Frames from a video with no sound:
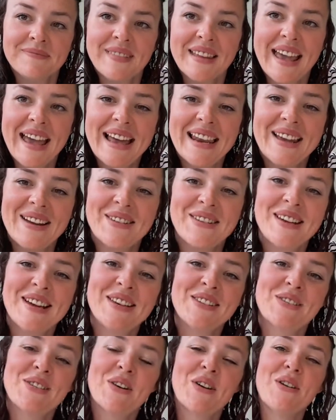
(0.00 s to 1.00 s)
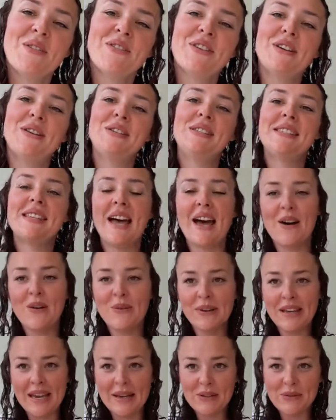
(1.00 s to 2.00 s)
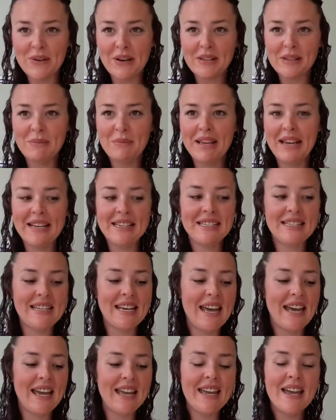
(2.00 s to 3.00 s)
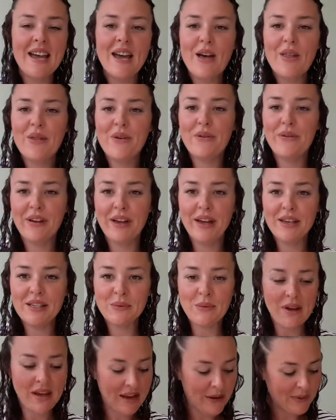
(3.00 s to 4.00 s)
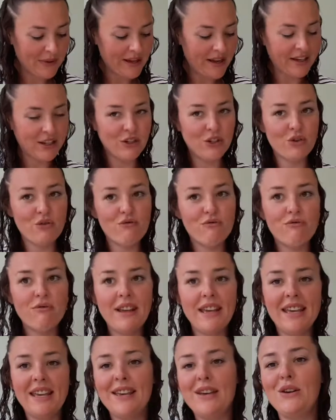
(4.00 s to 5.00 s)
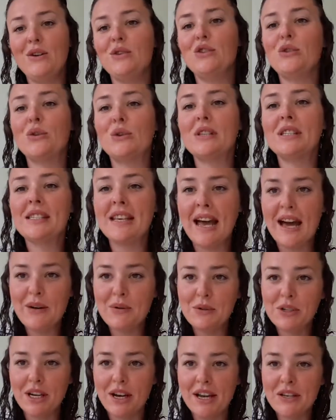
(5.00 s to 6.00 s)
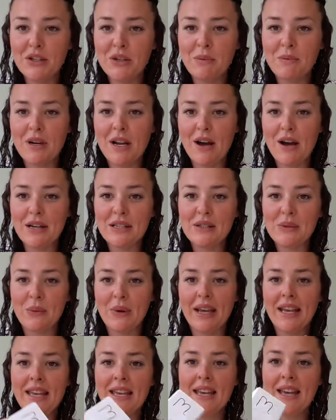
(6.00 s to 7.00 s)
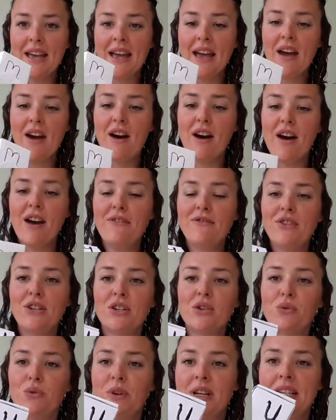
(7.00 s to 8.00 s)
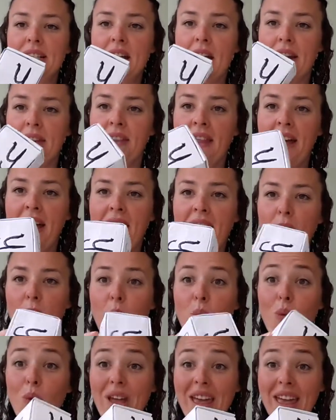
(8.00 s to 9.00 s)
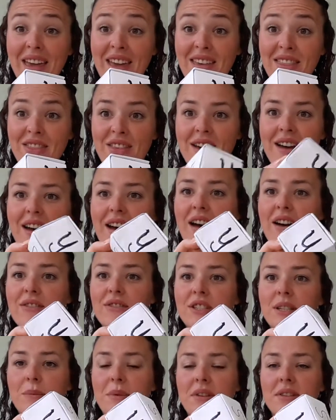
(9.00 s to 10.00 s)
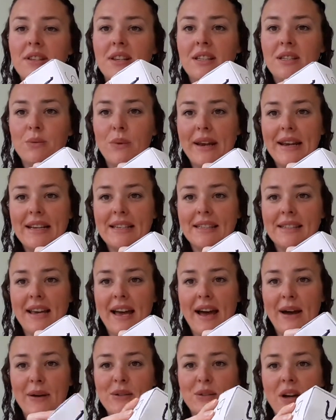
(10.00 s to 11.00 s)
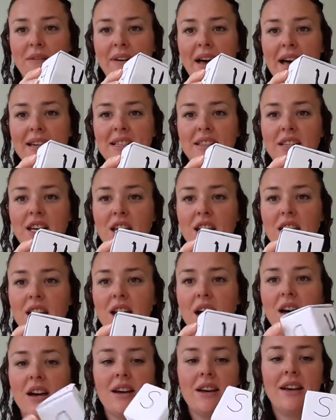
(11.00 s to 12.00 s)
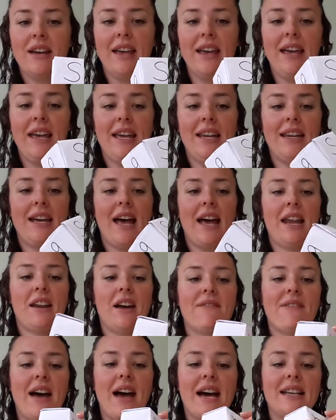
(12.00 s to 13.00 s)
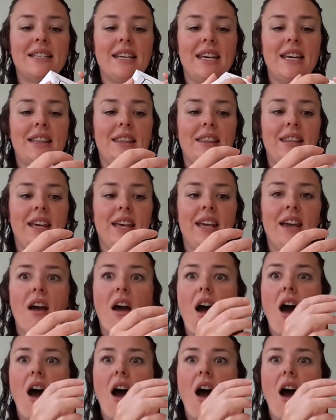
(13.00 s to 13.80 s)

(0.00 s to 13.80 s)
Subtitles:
Hello Nurse, we've got a few sound games for us to play today. The first one, I would like you to reuse your sound dice from last week. I've just redone that with some of this week's sounds. So I've added the y in and I've added the